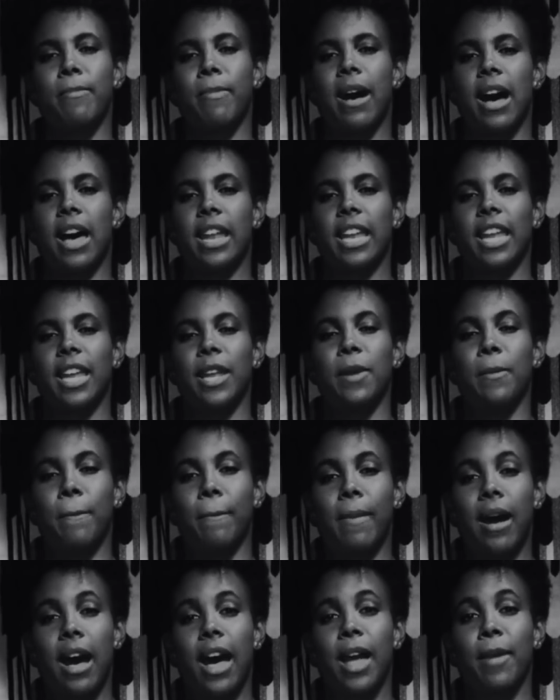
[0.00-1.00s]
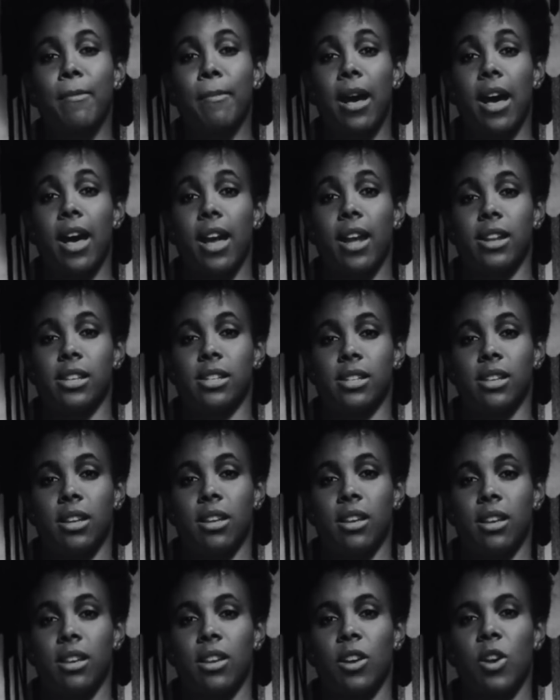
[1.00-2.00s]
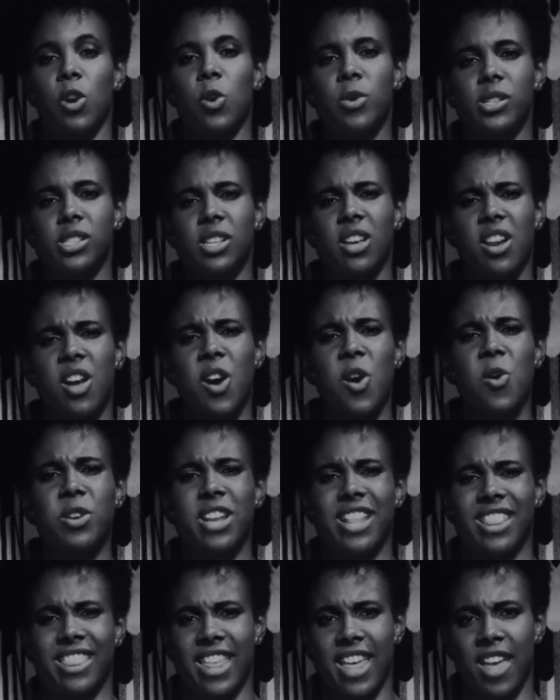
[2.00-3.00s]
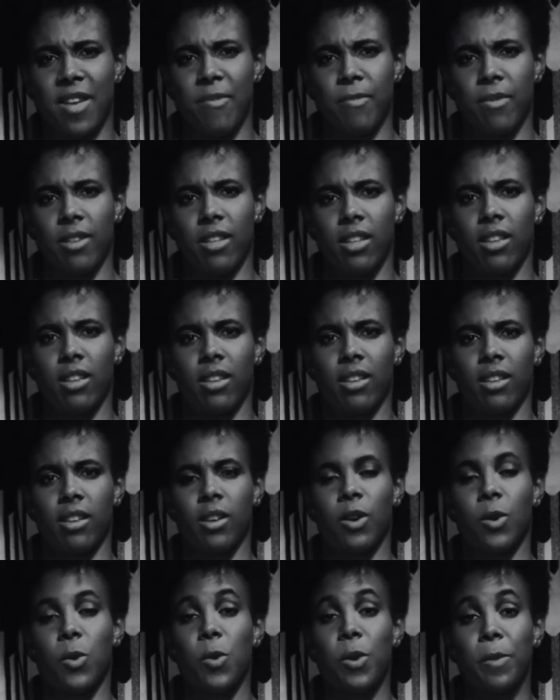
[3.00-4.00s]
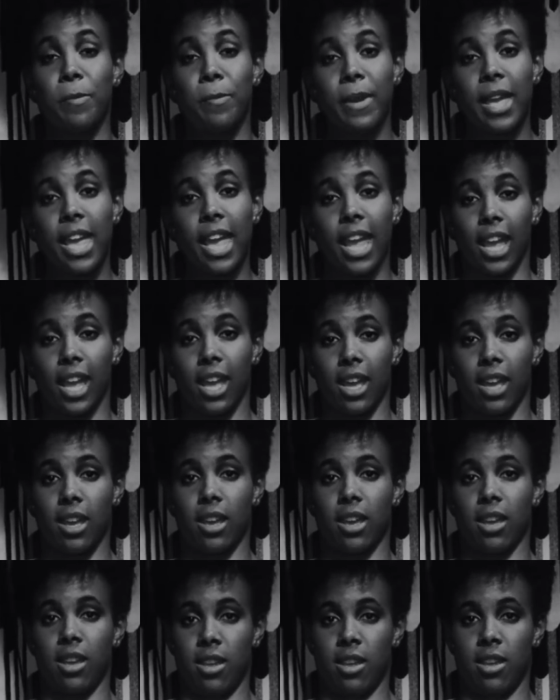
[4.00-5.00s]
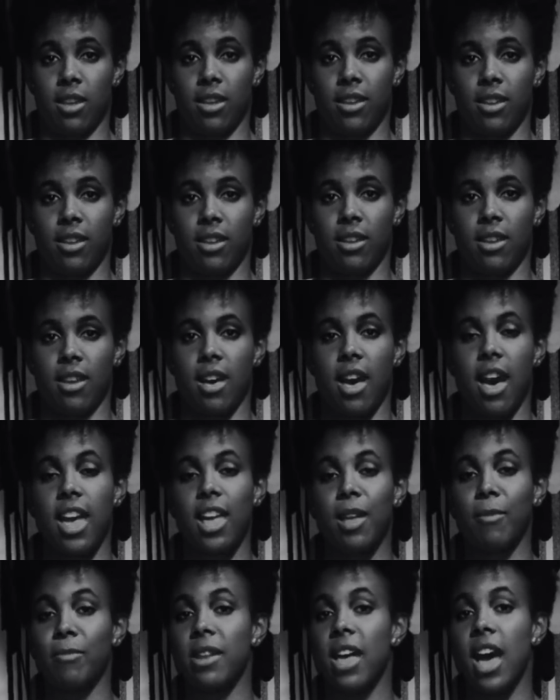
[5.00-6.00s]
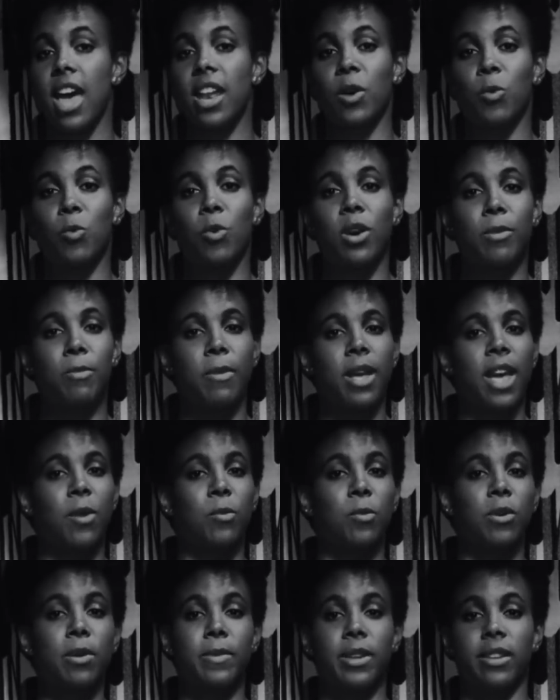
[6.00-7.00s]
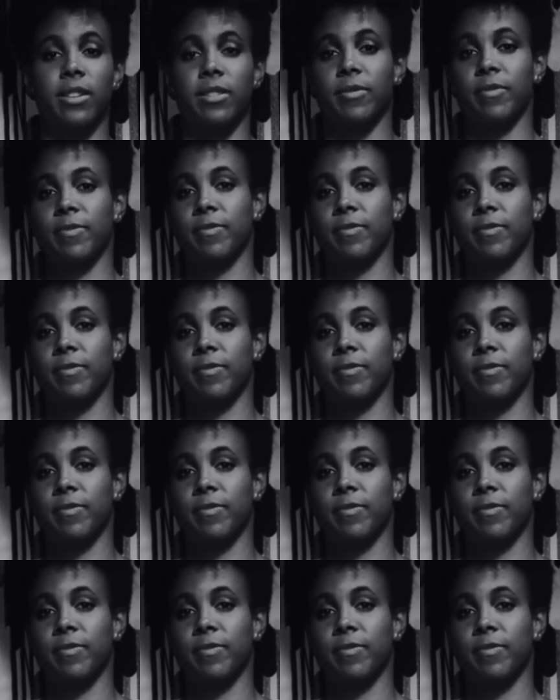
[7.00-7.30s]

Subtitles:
body, my mind. Who is gonna own it, them or me? I am not a one-man woman.